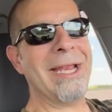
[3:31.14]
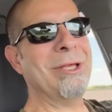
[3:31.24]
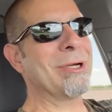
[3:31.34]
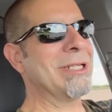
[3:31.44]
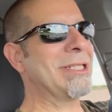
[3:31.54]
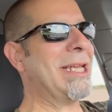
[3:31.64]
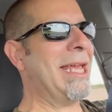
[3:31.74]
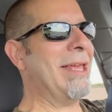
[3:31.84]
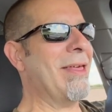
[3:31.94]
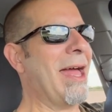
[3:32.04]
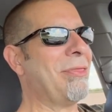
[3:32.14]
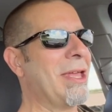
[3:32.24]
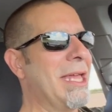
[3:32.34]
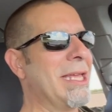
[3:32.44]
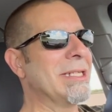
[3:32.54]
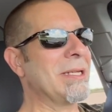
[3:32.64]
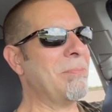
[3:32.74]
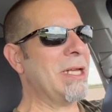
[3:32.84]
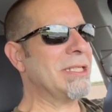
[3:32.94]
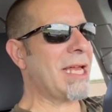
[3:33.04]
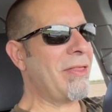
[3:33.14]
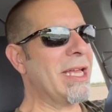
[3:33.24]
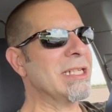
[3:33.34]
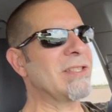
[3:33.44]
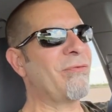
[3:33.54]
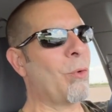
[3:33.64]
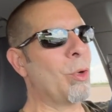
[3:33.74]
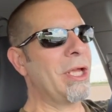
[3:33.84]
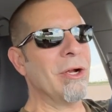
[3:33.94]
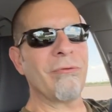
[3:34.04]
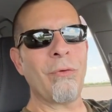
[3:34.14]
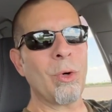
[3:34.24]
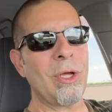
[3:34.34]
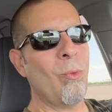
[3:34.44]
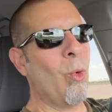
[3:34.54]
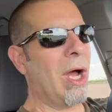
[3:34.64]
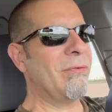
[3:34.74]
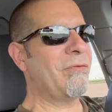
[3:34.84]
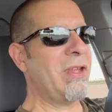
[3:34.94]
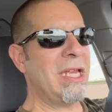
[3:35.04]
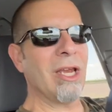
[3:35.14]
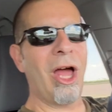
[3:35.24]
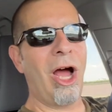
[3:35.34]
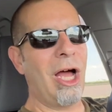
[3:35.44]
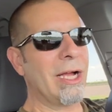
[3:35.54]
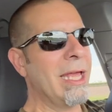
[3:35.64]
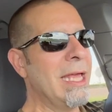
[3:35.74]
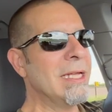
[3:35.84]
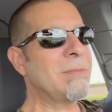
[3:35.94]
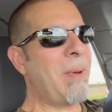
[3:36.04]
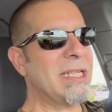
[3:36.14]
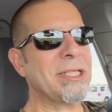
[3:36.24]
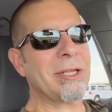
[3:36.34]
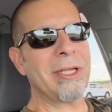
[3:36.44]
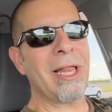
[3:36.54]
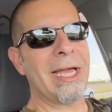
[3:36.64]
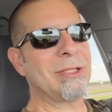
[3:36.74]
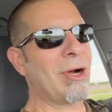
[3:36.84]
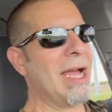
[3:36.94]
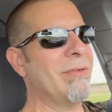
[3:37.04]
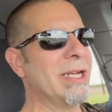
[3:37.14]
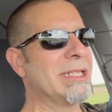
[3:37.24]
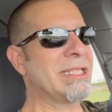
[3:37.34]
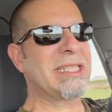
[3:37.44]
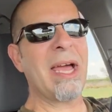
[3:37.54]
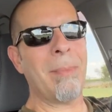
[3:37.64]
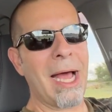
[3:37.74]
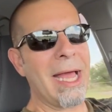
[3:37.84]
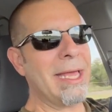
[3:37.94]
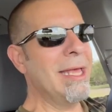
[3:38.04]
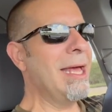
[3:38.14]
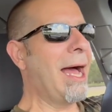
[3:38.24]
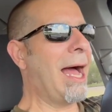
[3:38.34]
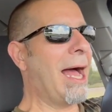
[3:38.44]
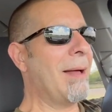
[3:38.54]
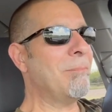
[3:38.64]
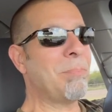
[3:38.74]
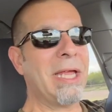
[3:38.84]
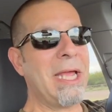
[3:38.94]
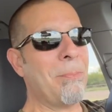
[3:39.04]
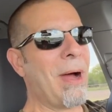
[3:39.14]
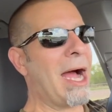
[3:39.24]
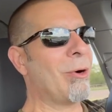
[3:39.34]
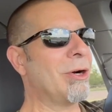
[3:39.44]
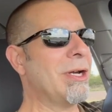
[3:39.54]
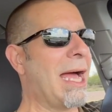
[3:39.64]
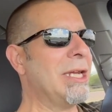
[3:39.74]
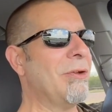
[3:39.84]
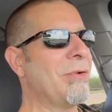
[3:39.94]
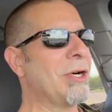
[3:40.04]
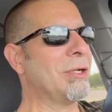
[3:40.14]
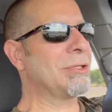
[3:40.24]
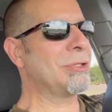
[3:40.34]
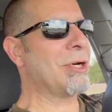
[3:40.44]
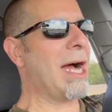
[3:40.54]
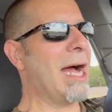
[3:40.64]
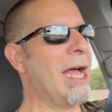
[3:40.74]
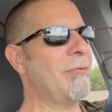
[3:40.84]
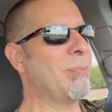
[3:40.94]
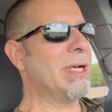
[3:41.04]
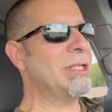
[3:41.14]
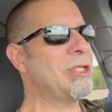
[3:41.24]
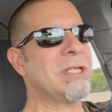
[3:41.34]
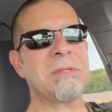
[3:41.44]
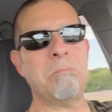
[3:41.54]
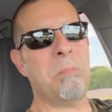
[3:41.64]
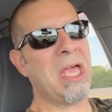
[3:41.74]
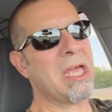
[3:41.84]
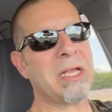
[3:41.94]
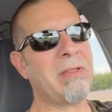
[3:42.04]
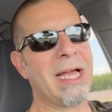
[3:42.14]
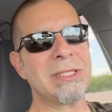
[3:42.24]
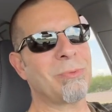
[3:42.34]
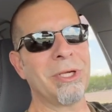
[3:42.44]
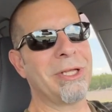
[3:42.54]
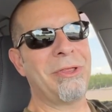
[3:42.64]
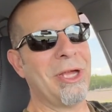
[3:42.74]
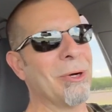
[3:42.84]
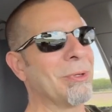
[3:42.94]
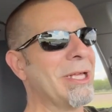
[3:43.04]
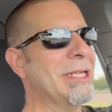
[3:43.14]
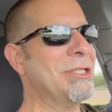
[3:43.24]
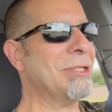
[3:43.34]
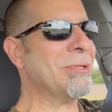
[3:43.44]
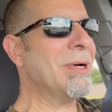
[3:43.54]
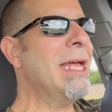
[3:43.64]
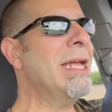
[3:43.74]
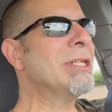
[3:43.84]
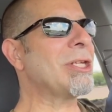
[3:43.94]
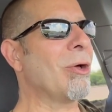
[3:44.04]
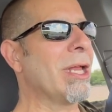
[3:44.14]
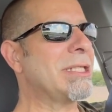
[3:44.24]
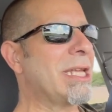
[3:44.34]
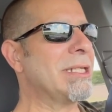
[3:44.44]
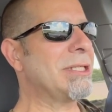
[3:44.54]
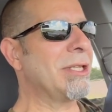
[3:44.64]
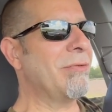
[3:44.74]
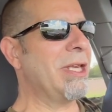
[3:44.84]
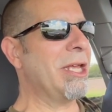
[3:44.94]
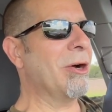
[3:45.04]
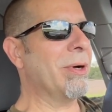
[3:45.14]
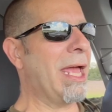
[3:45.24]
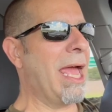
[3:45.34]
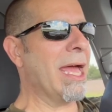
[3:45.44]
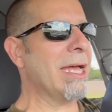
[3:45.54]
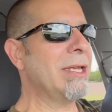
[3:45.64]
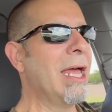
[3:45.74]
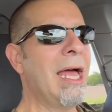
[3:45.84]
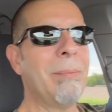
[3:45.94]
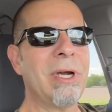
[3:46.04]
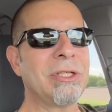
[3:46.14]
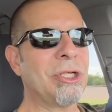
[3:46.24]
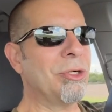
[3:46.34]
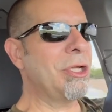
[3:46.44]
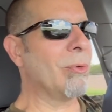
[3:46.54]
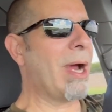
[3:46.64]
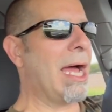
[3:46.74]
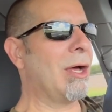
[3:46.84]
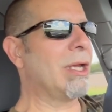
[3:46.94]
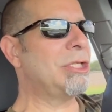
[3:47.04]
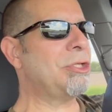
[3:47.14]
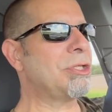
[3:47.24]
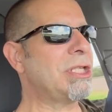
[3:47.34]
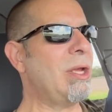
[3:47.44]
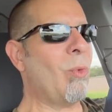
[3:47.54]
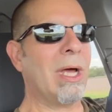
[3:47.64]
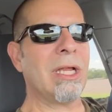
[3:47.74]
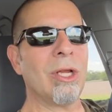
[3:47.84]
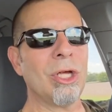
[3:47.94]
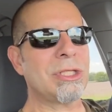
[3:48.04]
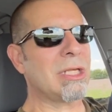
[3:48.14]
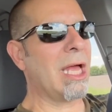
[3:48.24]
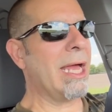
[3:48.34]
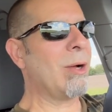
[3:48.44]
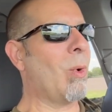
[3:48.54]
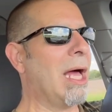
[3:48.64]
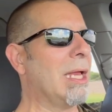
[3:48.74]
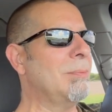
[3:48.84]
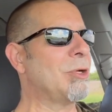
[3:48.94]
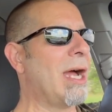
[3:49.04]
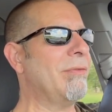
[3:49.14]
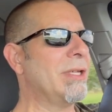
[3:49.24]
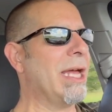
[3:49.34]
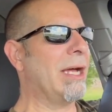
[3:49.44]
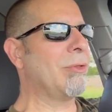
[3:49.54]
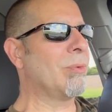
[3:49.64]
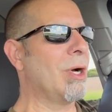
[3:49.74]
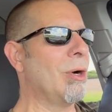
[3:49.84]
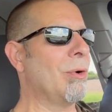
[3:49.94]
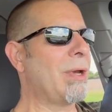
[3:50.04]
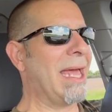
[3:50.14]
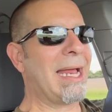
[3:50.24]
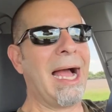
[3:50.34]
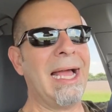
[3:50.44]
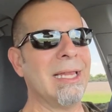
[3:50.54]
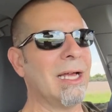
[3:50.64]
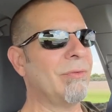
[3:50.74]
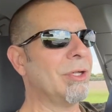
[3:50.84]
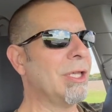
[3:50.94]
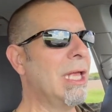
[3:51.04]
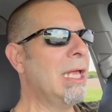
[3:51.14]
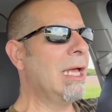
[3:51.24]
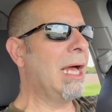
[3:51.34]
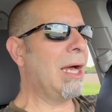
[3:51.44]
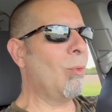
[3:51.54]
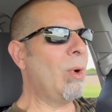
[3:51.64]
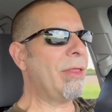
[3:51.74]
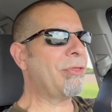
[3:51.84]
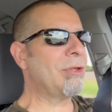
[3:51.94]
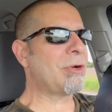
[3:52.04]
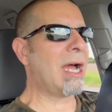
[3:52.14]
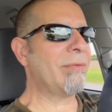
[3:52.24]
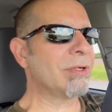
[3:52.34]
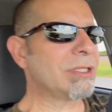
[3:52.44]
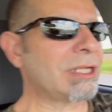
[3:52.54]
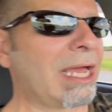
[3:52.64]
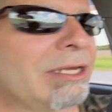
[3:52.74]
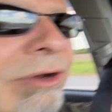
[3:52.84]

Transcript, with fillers: you can see that thing is a beast. I think it's 40 or 41 feet long. It's basically like driving a semi. Uh, plenty of power, not difficult to drive, but just big. That's really the only issue. So let's get to the video at hand. I'm going to turn you around, let you see what it looks like while I'm driving down the road at eye level uh, with the driver's side